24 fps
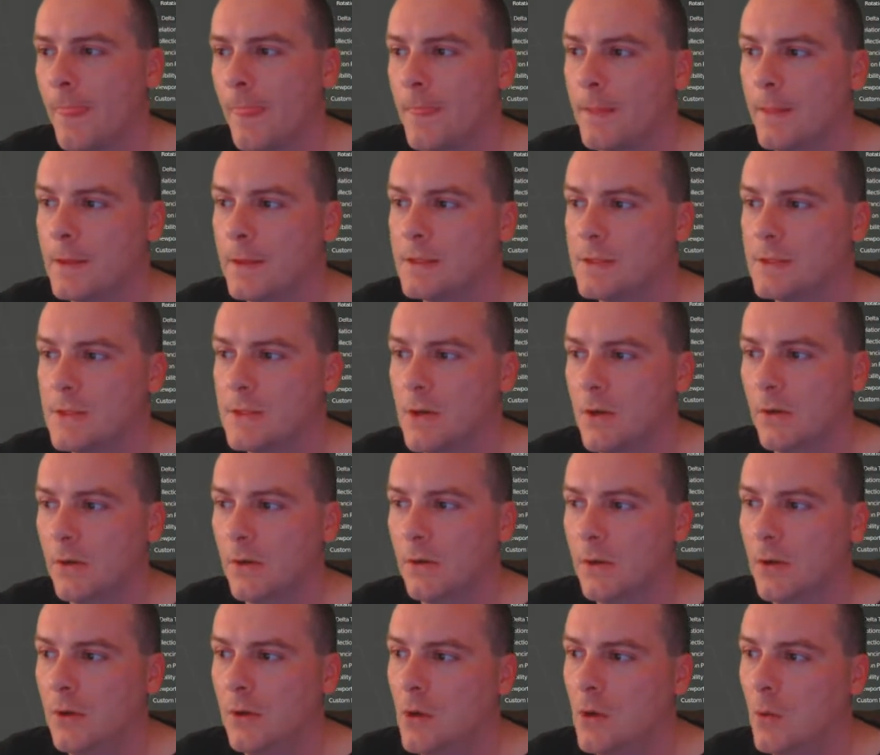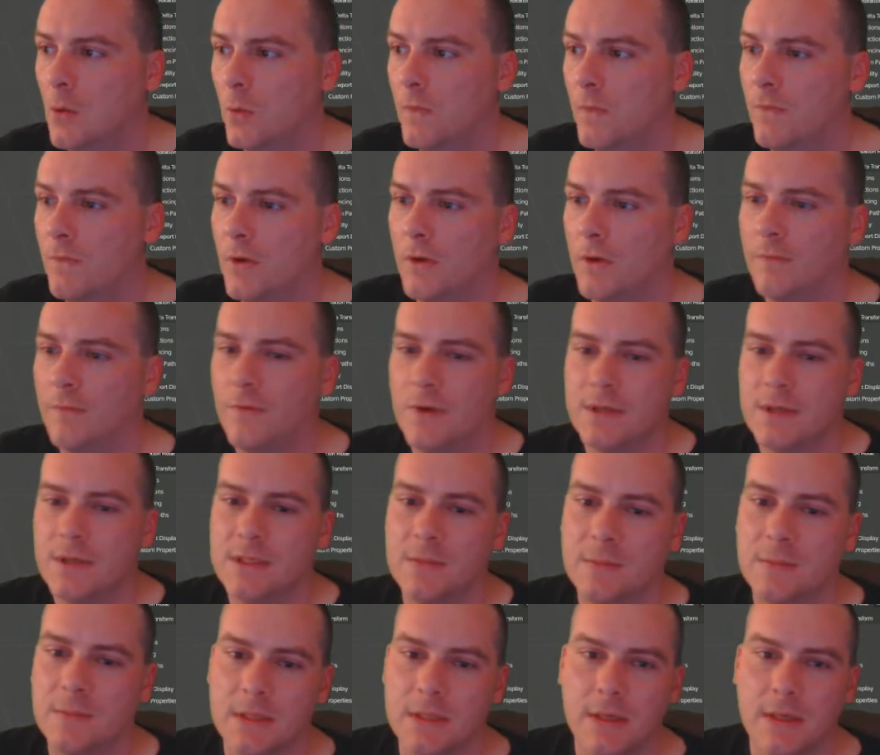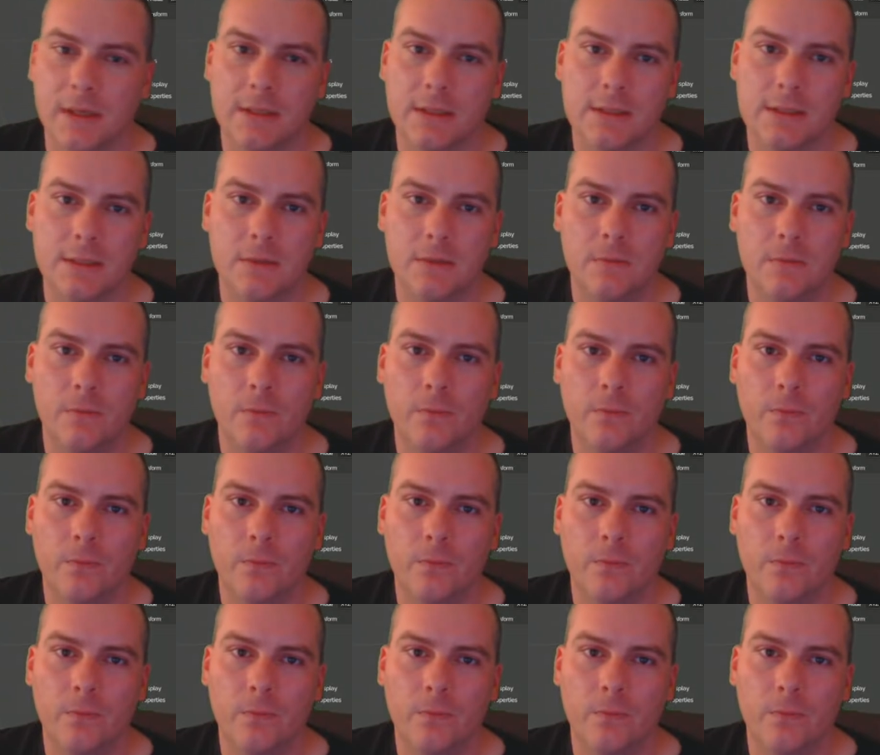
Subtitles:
So we've got our first sim selected.